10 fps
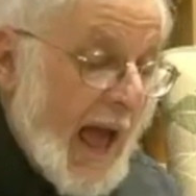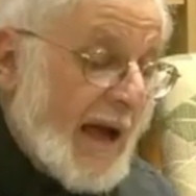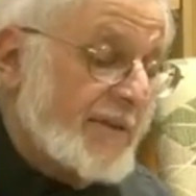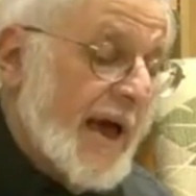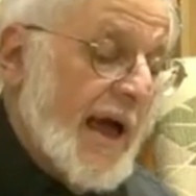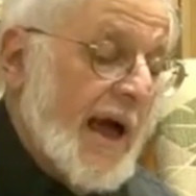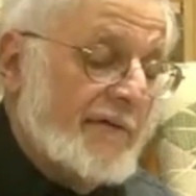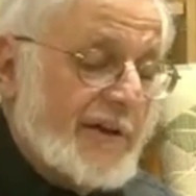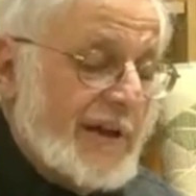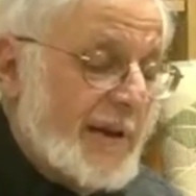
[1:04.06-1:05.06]
And the
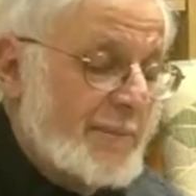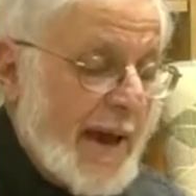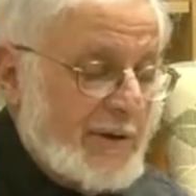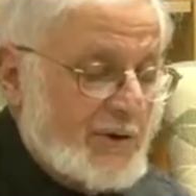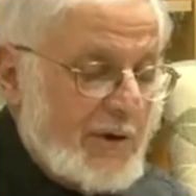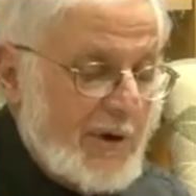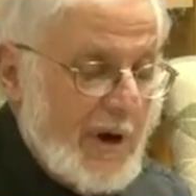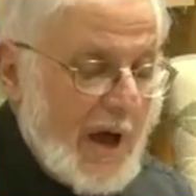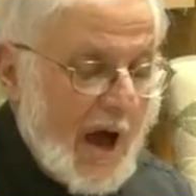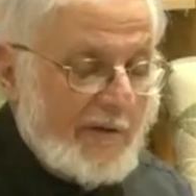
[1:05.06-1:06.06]
heavenly painter
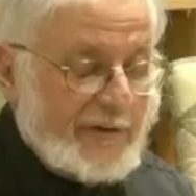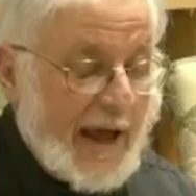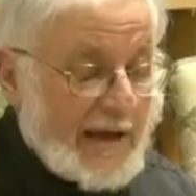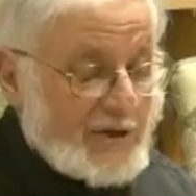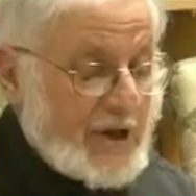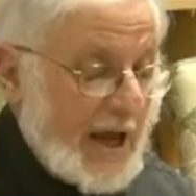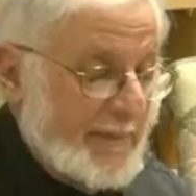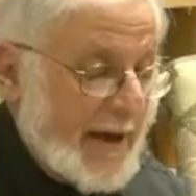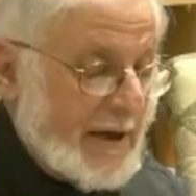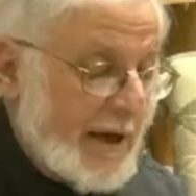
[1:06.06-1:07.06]
of landscape
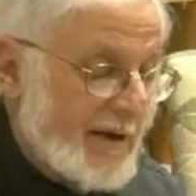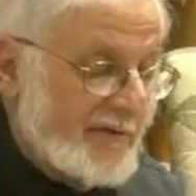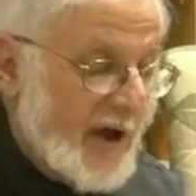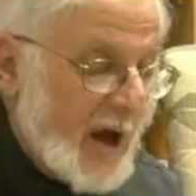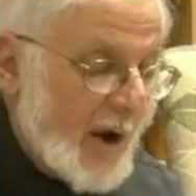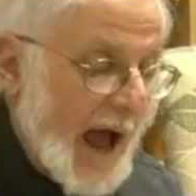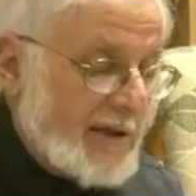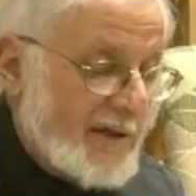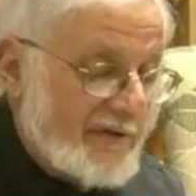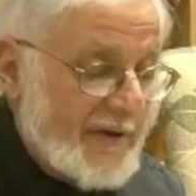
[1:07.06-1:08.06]
at eve,
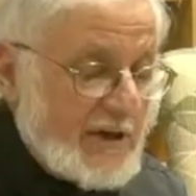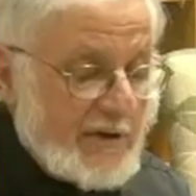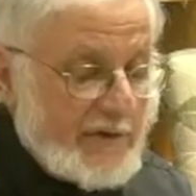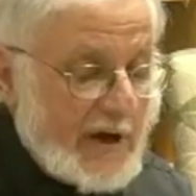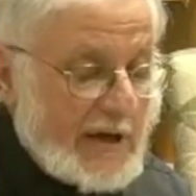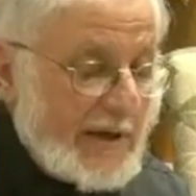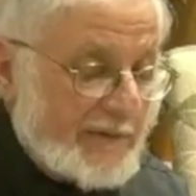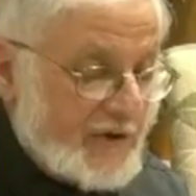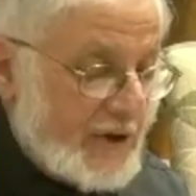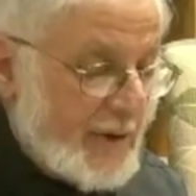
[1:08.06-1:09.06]
at the feet of the
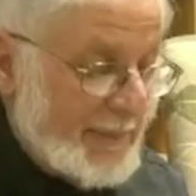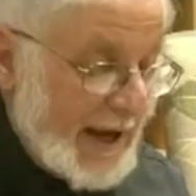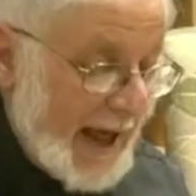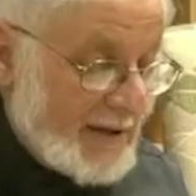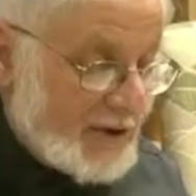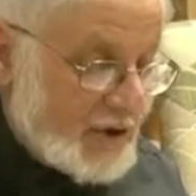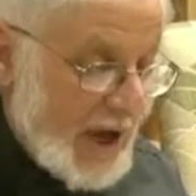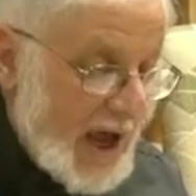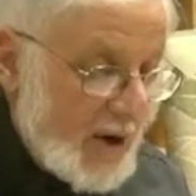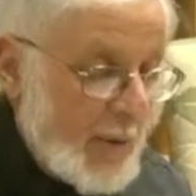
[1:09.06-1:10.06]
cliffs and the plants,
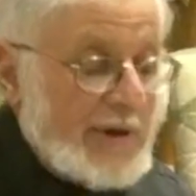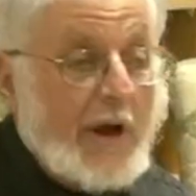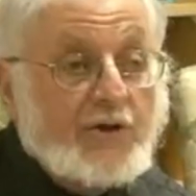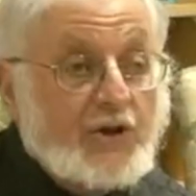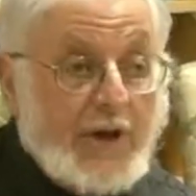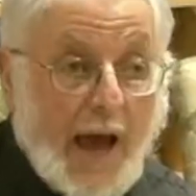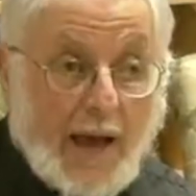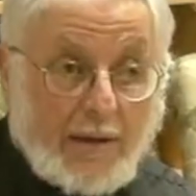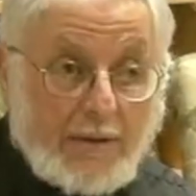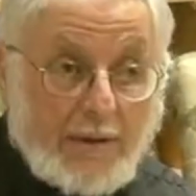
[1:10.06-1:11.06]
will on
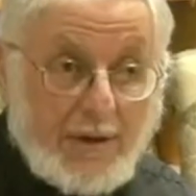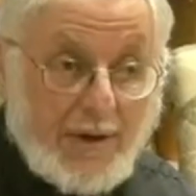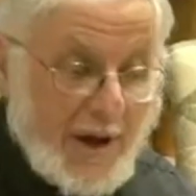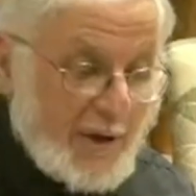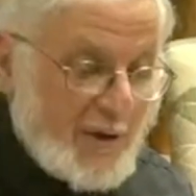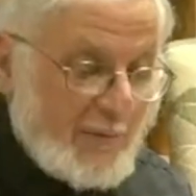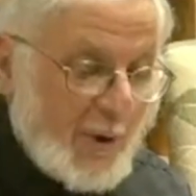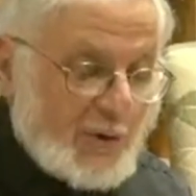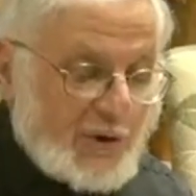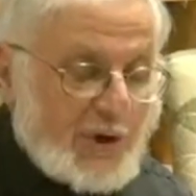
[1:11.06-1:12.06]
sand, the
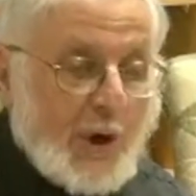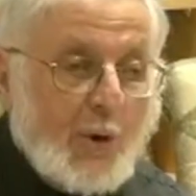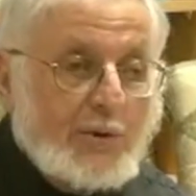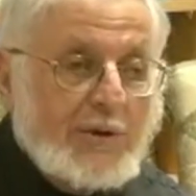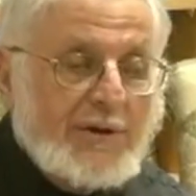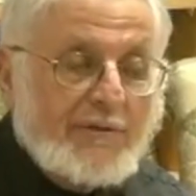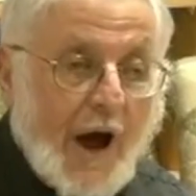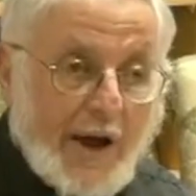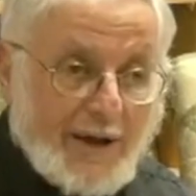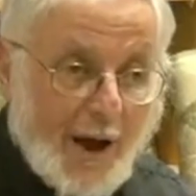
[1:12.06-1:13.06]
most golden of
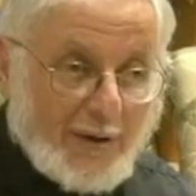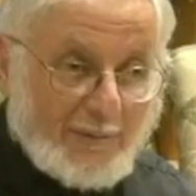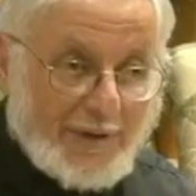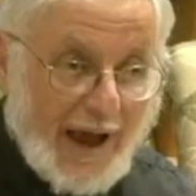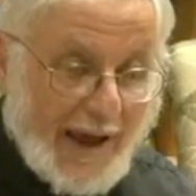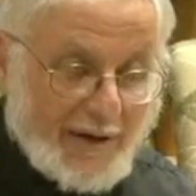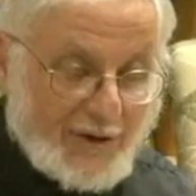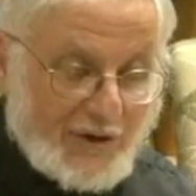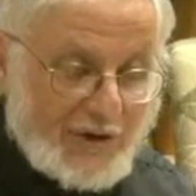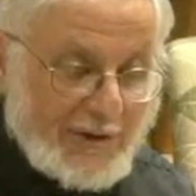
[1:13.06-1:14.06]
icon
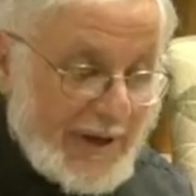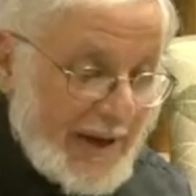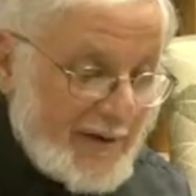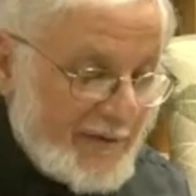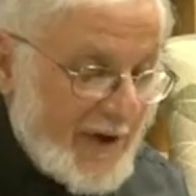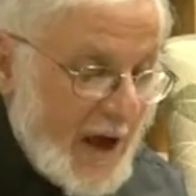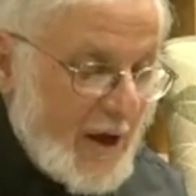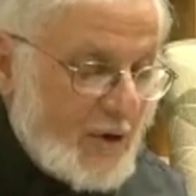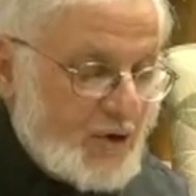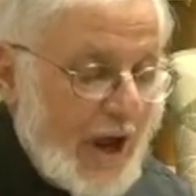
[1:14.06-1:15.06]
planks, leave
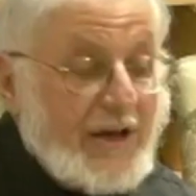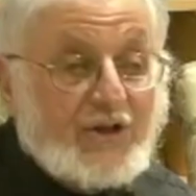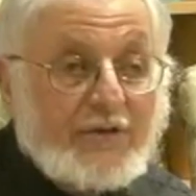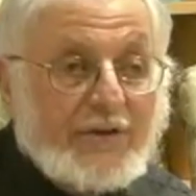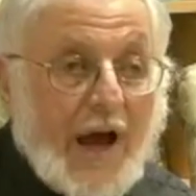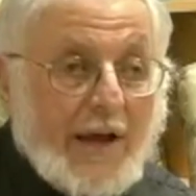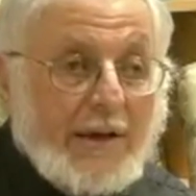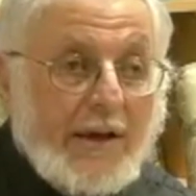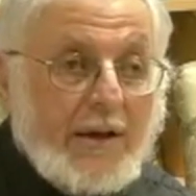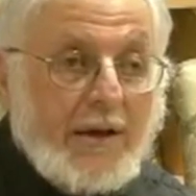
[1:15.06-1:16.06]
shades of
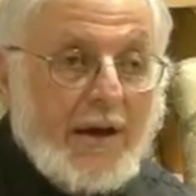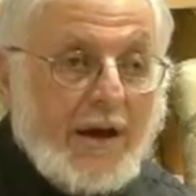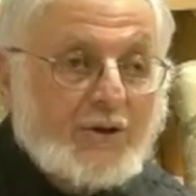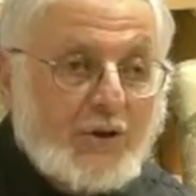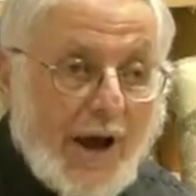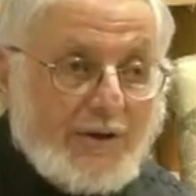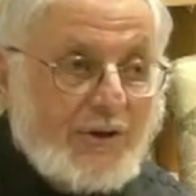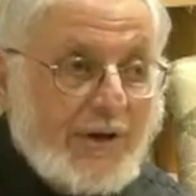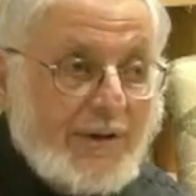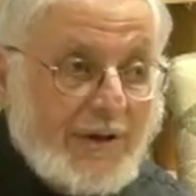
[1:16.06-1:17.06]
lilac
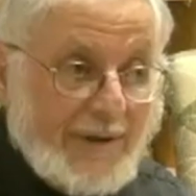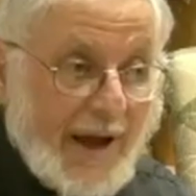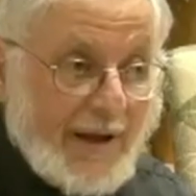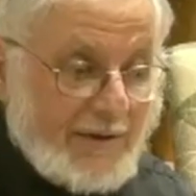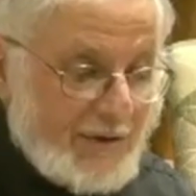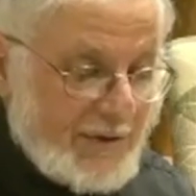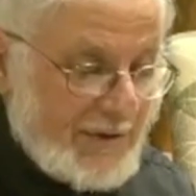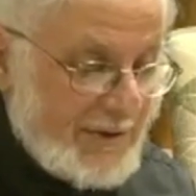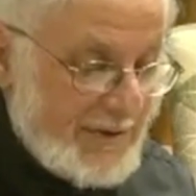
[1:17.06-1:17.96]
attracting the glance.